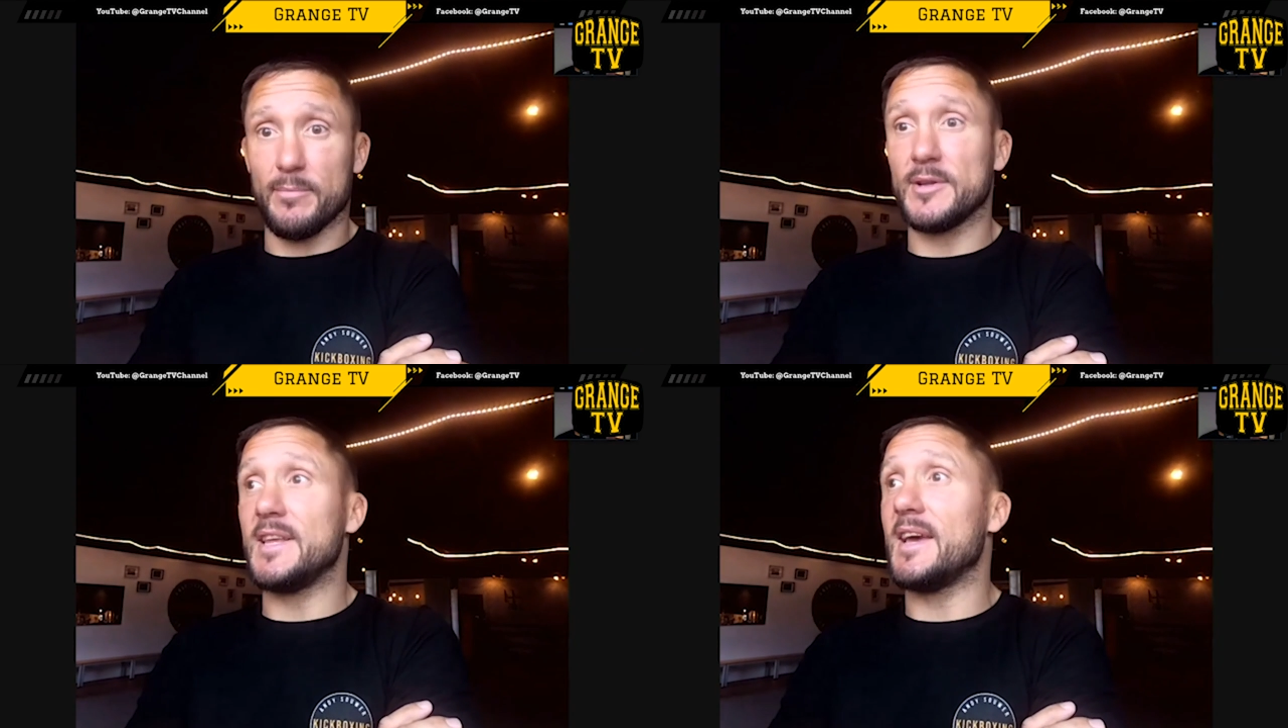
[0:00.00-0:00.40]

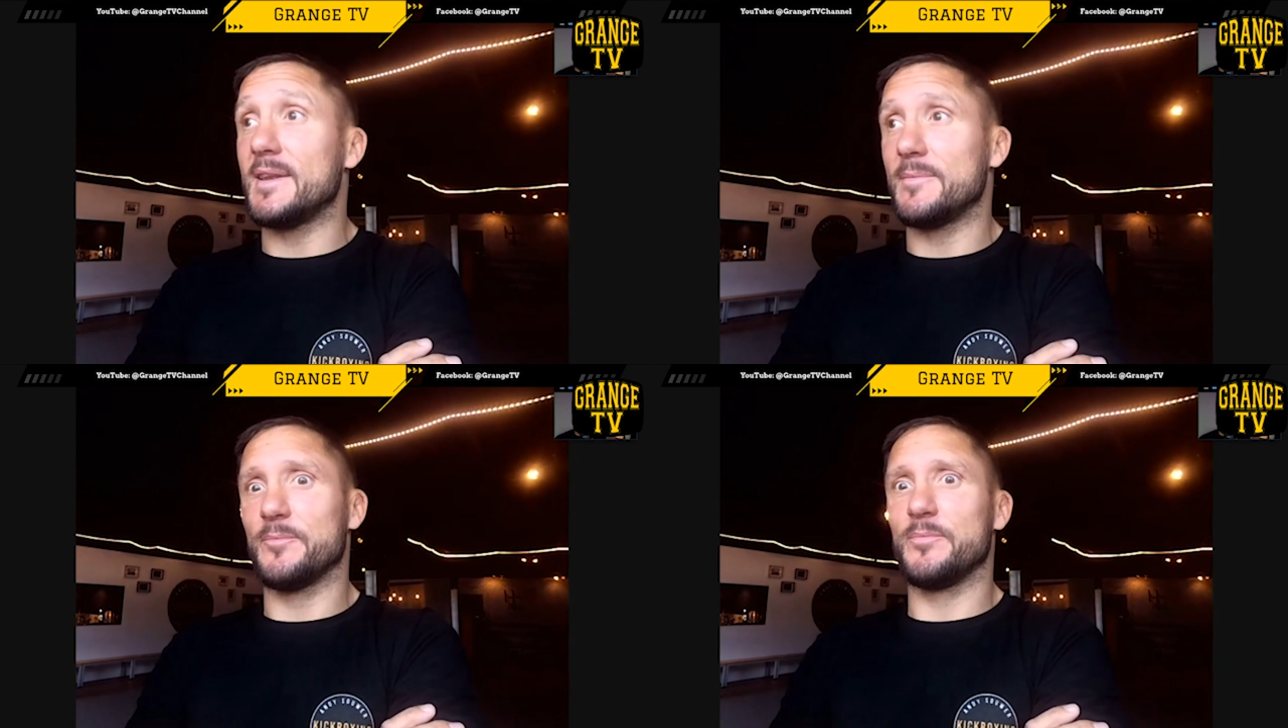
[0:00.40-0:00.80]
But
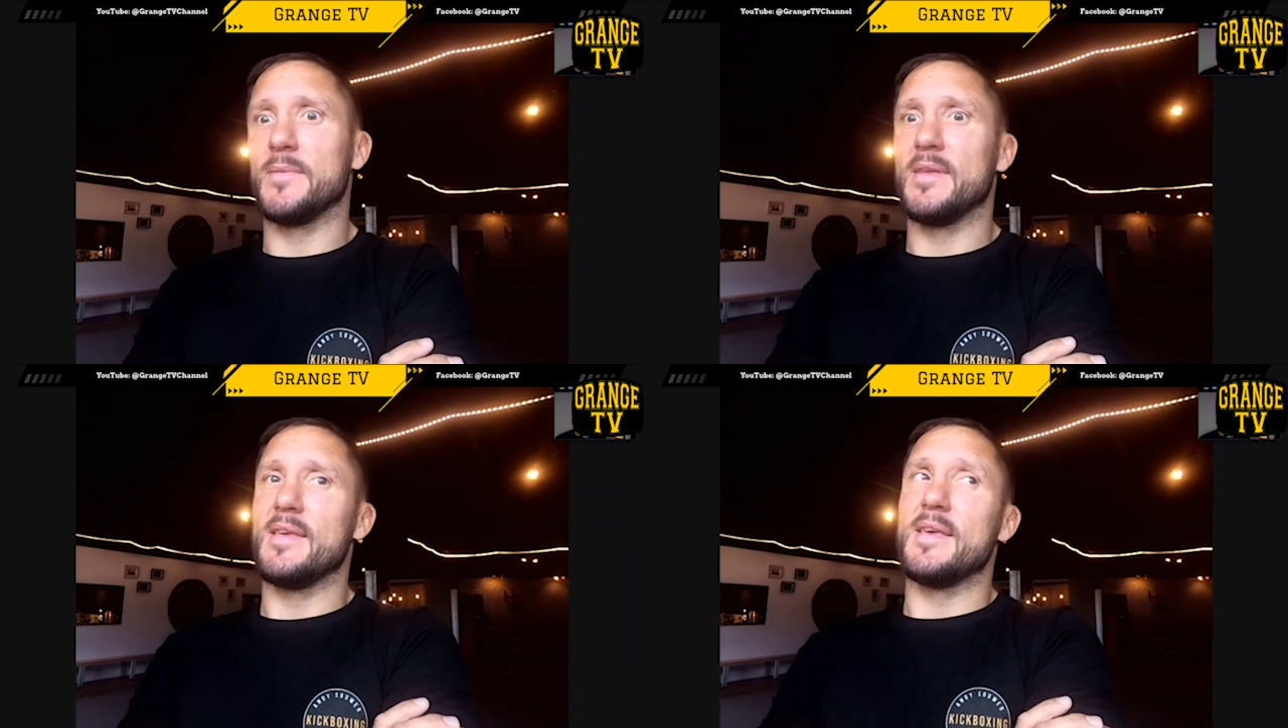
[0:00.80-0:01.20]
then
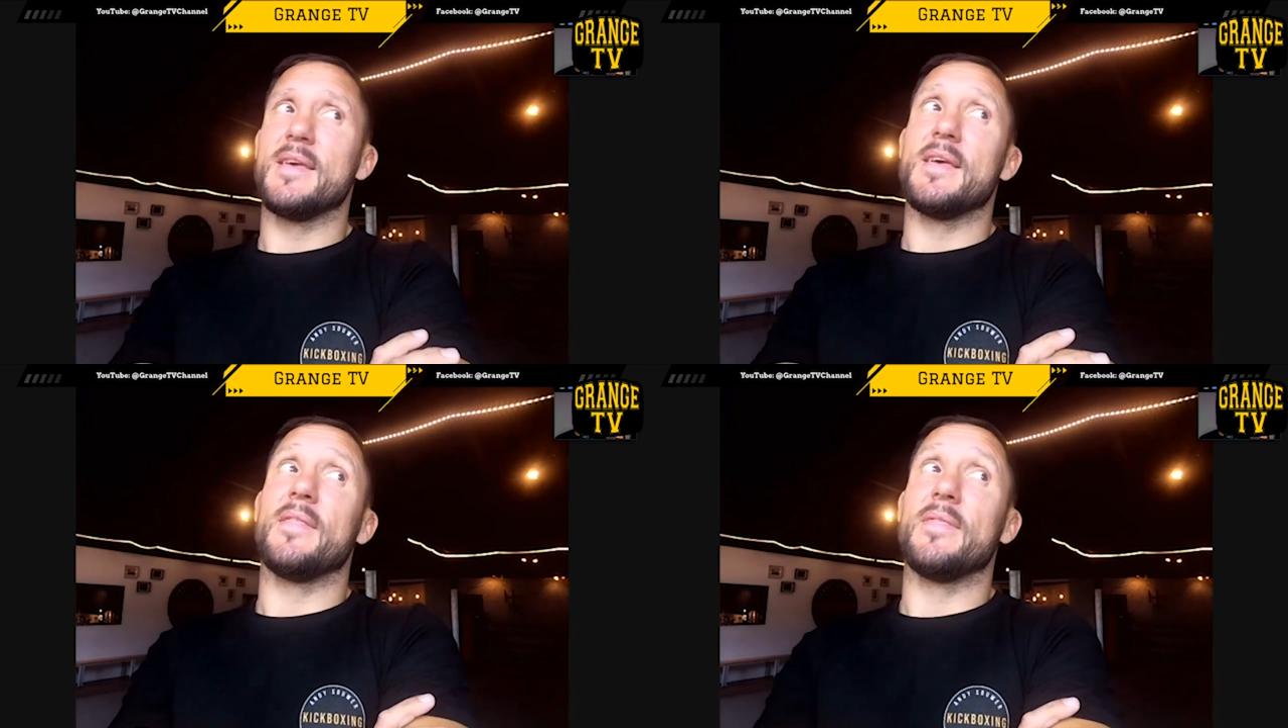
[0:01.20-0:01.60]

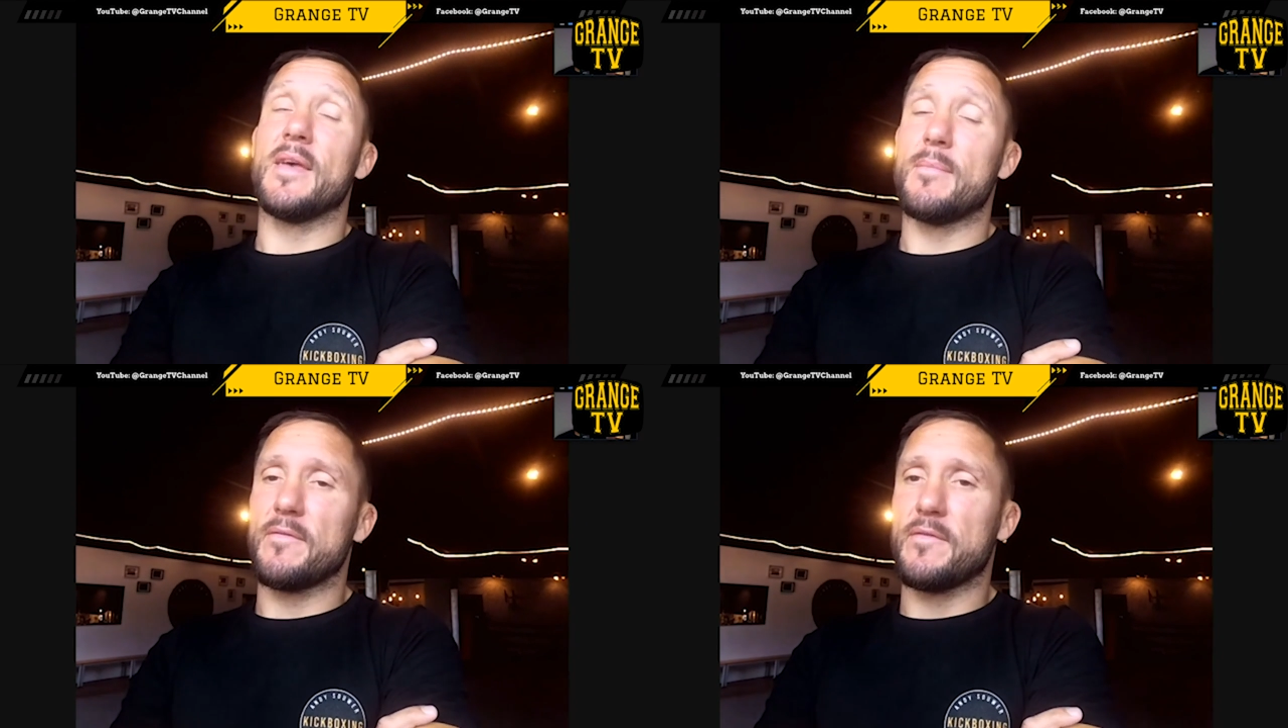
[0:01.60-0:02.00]
my